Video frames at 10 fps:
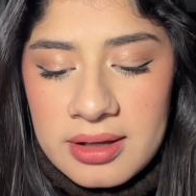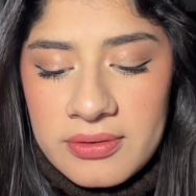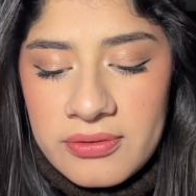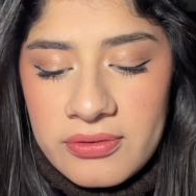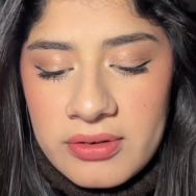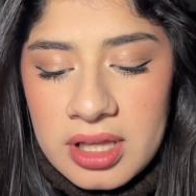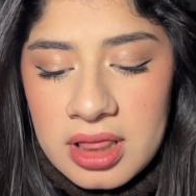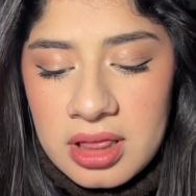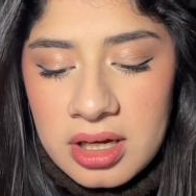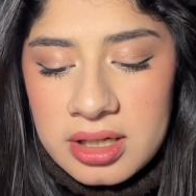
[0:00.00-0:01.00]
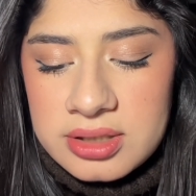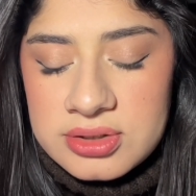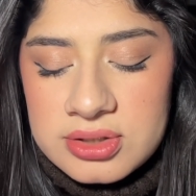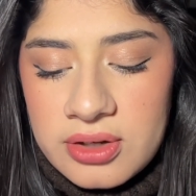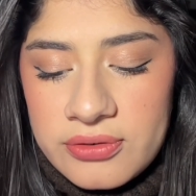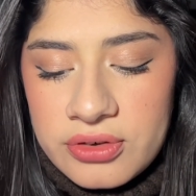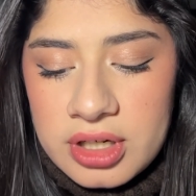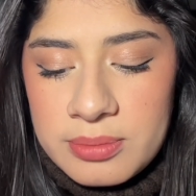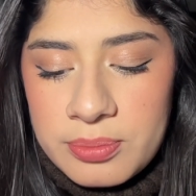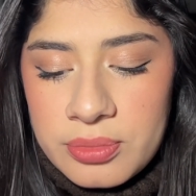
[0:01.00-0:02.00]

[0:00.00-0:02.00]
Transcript: If long-suffering